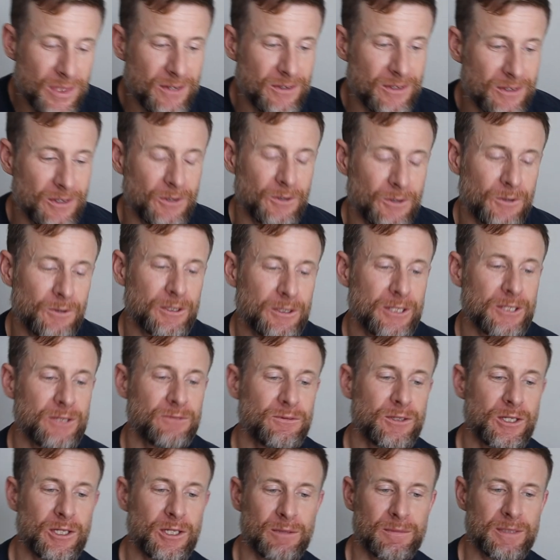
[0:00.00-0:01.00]
So in this
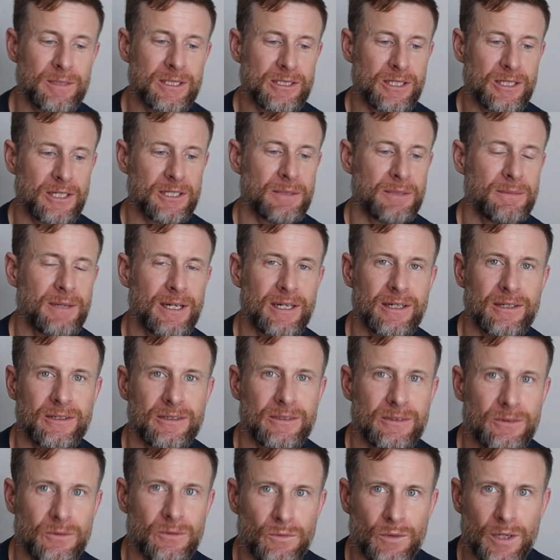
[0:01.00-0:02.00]
video I'm going to talk
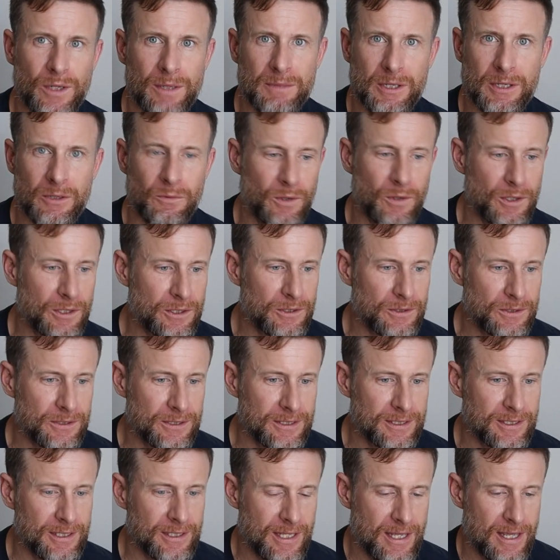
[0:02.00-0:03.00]
about what I'm going to work
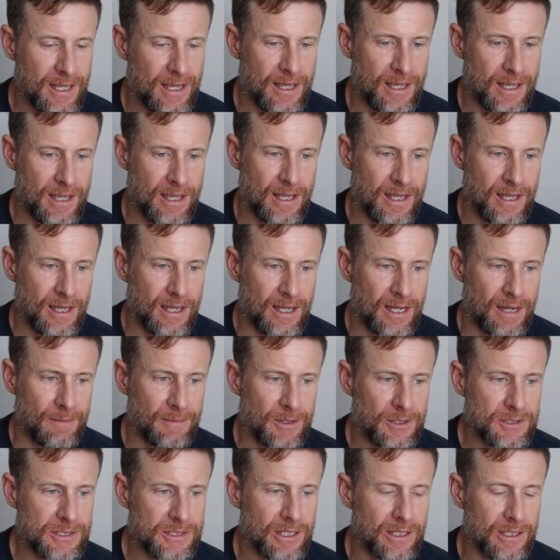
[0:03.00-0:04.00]
on.
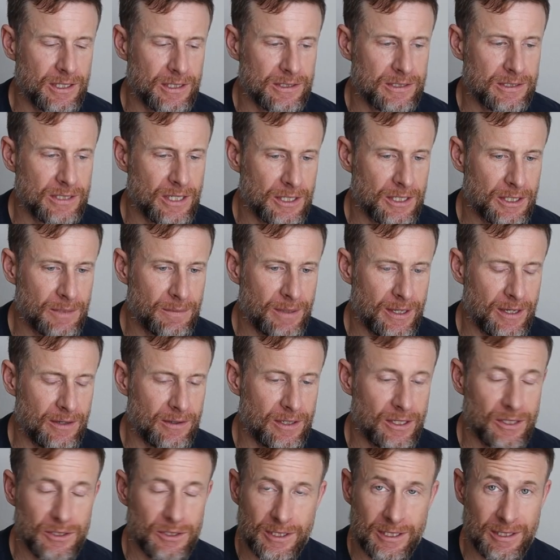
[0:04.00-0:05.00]
I'm also going to talk
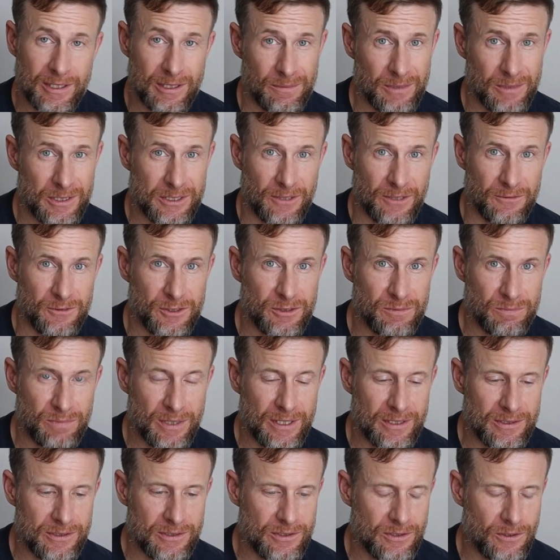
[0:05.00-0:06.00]
about how much I've
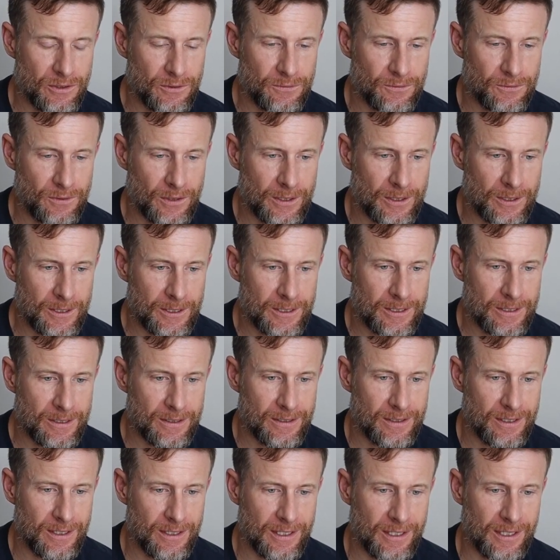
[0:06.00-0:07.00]
spent so far,
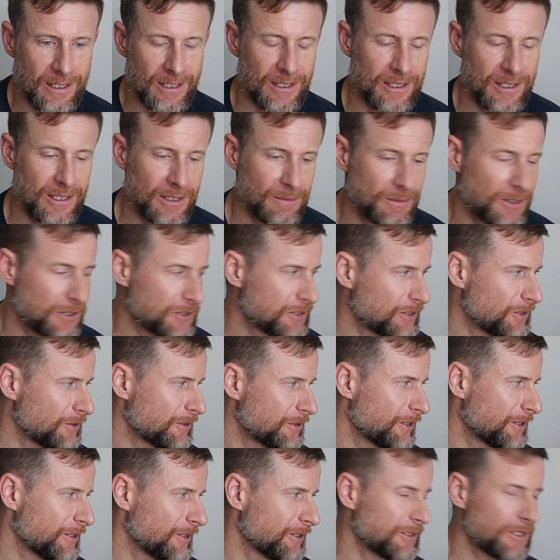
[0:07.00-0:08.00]
and I'm also
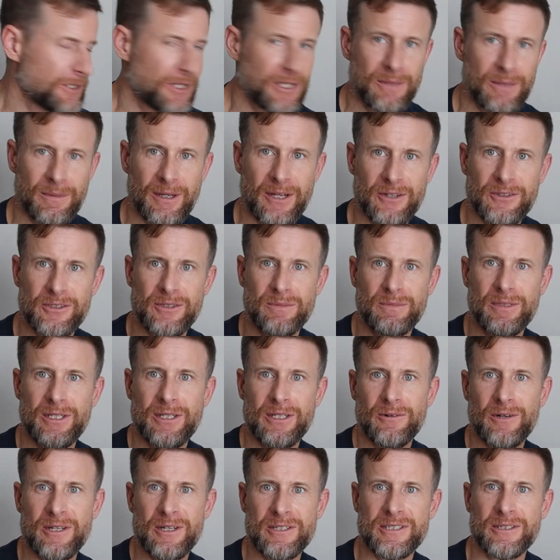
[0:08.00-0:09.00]
going to talk about some
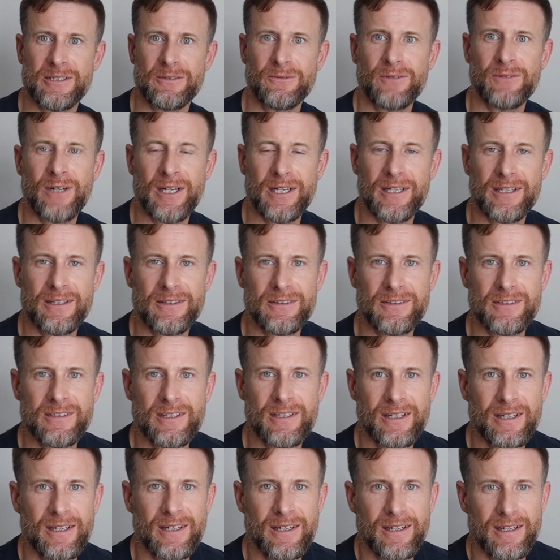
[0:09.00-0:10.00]
interesting finds
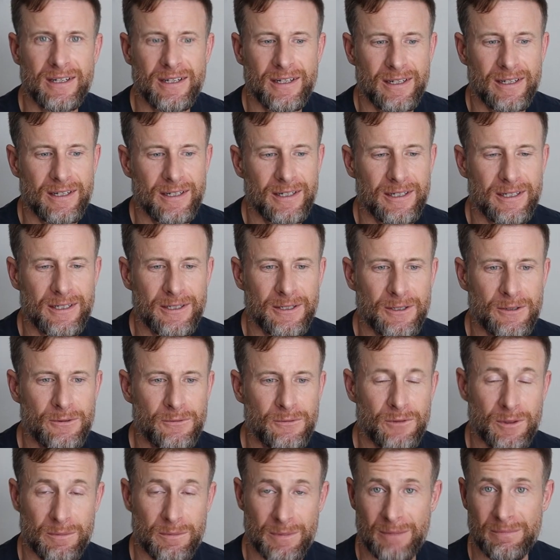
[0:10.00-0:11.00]

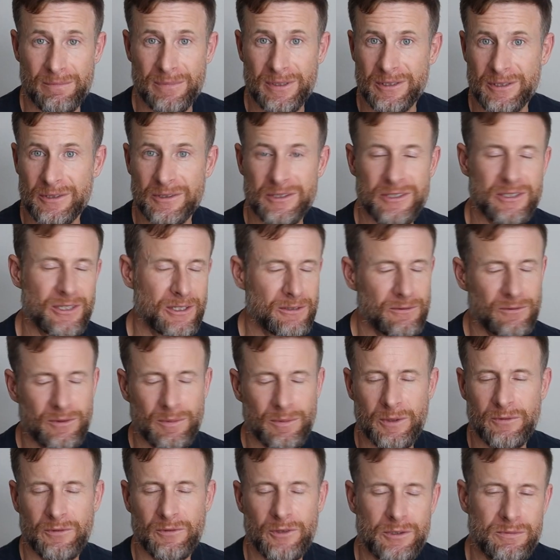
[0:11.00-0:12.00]
from my build, starting
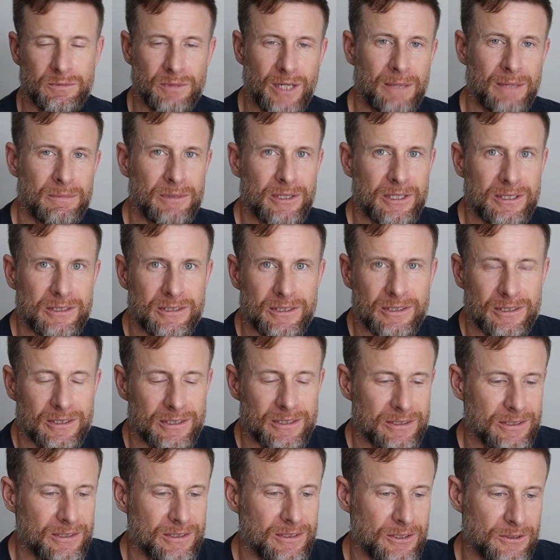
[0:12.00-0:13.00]
from the first property
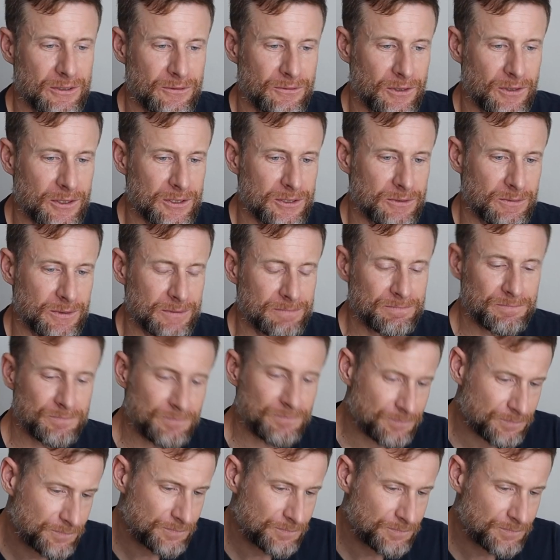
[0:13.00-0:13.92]
to this first one.